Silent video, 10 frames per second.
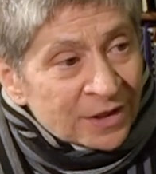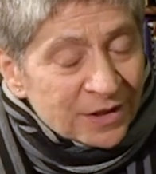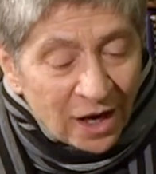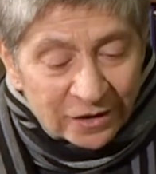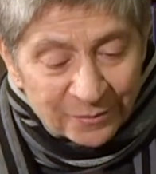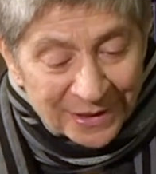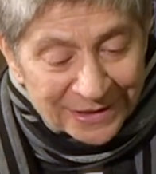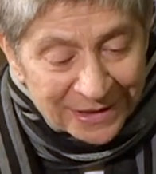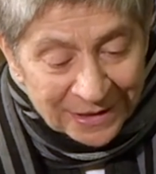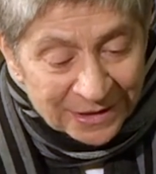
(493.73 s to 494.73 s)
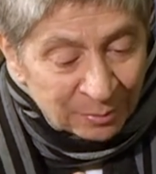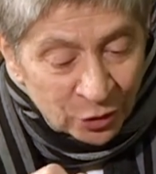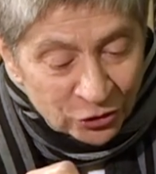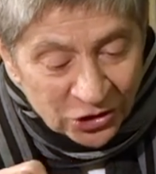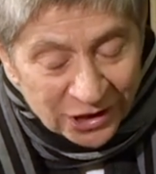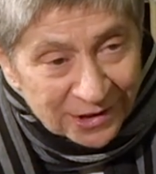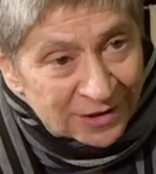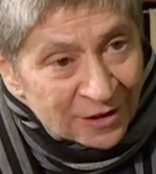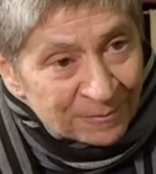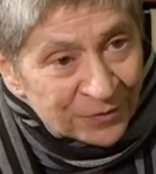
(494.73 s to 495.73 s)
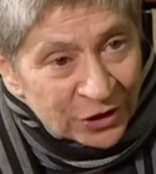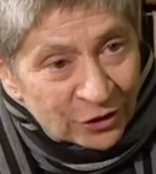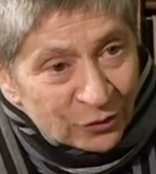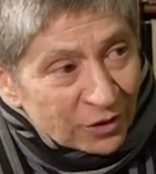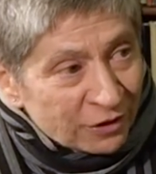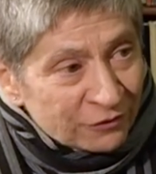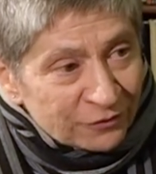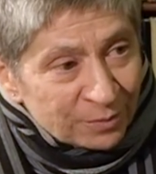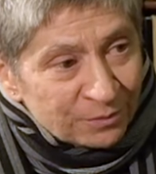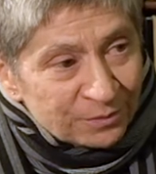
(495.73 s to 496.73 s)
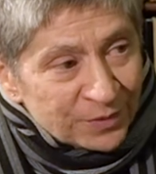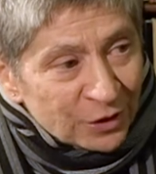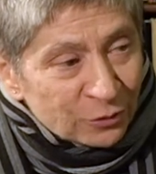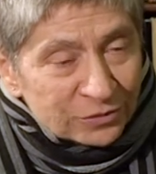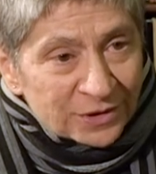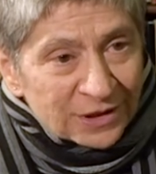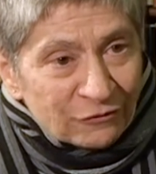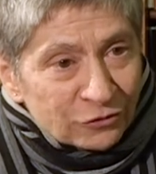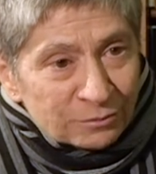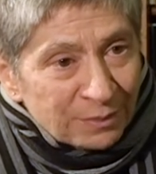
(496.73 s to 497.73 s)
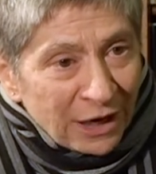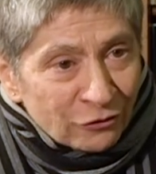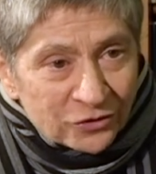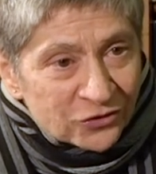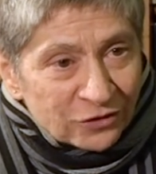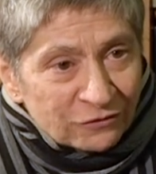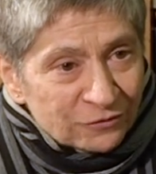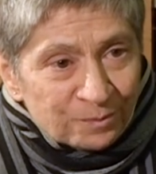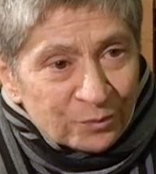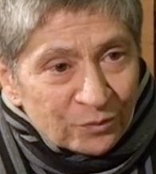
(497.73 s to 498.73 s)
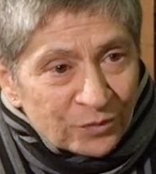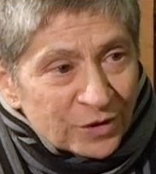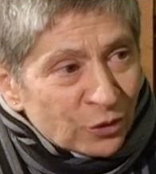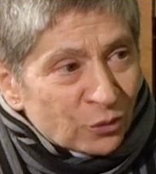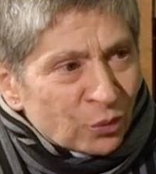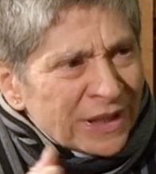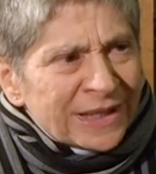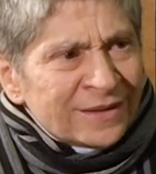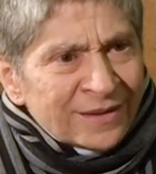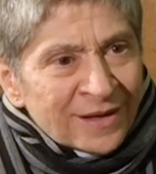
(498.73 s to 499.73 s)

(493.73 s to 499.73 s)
documenting this purchase, you know, of, you know, several barrels of, you know, wheat.